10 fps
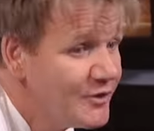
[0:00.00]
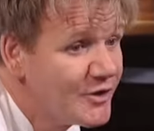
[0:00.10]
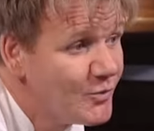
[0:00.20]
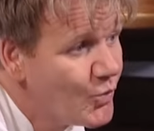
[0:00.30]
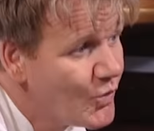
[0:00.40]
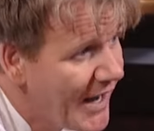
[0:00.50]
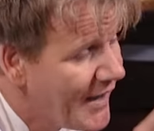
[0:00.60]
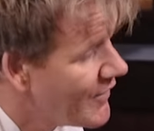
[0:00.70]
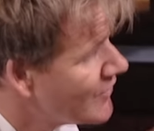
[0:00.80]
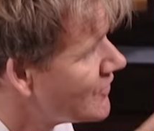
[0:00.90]
You can walk
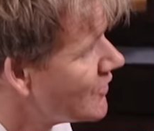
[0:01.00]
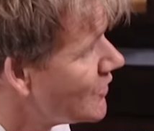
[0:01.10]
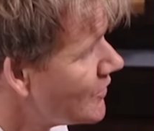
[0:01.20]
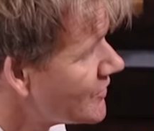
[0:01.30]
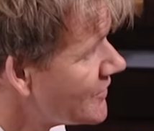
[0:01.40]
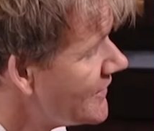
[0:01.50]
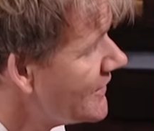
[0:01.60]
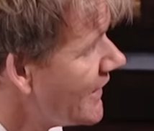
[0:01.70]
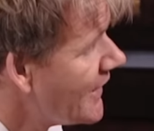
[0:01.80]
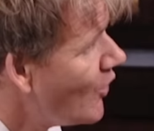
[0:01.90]
out those doors
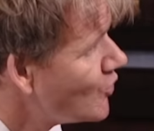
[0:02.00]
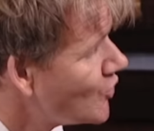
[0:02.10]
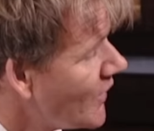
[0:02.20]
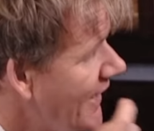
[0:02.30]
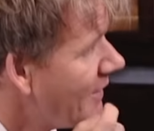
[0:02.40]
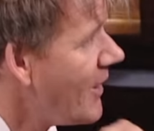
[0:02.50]
and hold your head up